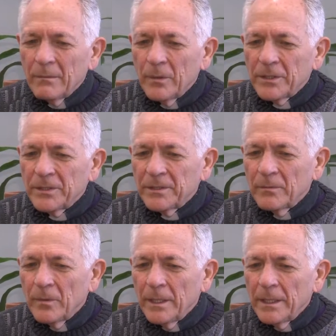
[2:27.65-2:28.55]
in which
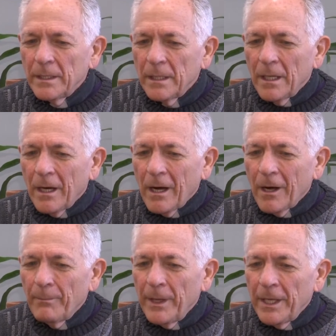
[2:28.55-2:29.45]
we
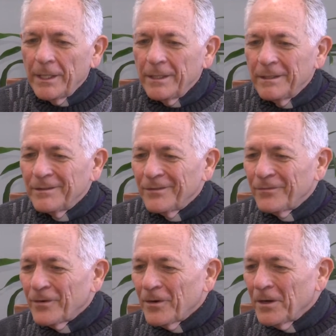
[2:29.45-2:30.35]
are made
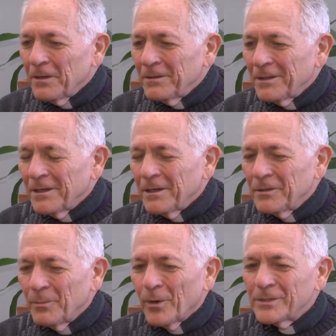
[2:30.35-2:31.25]
for uh,
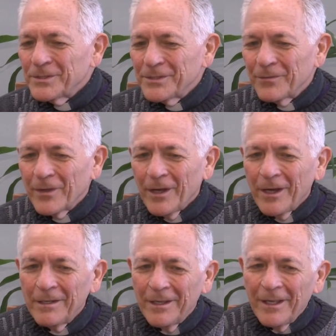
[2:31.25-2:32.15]
the presence of God.